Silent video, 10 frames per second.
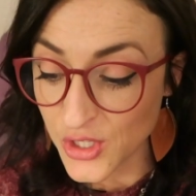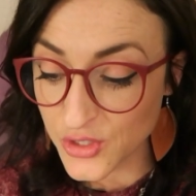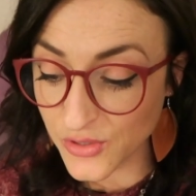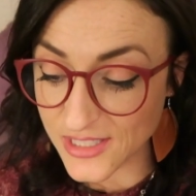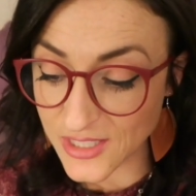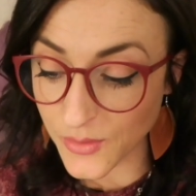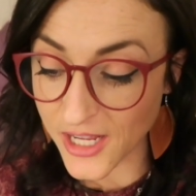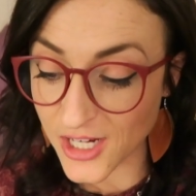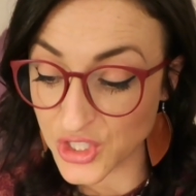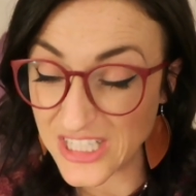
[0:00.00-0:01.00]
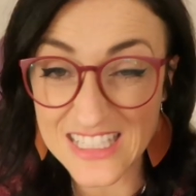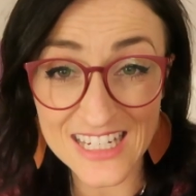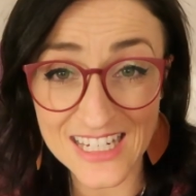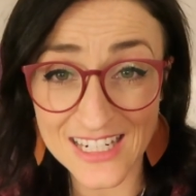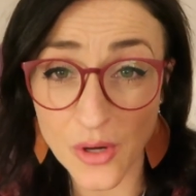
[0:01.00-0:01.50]
So let's see what I actually
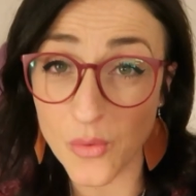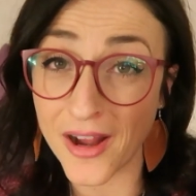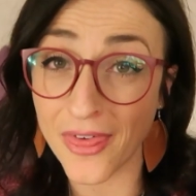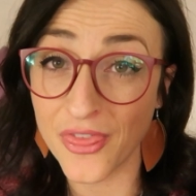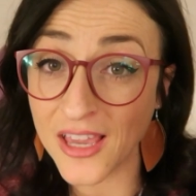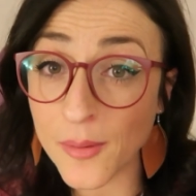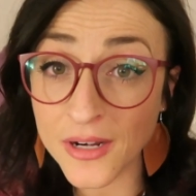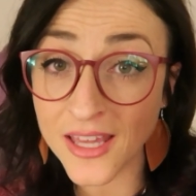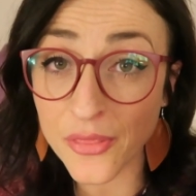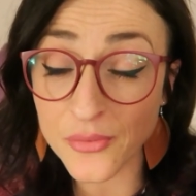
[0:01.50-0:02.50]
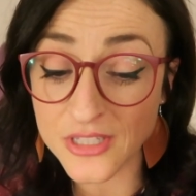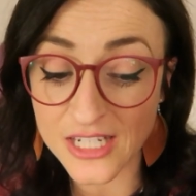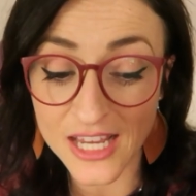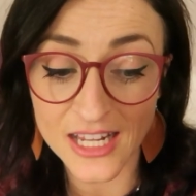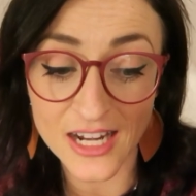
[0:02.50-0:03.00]
did, what I think I'm gonna get through
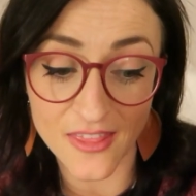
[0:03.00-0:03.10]
tonight,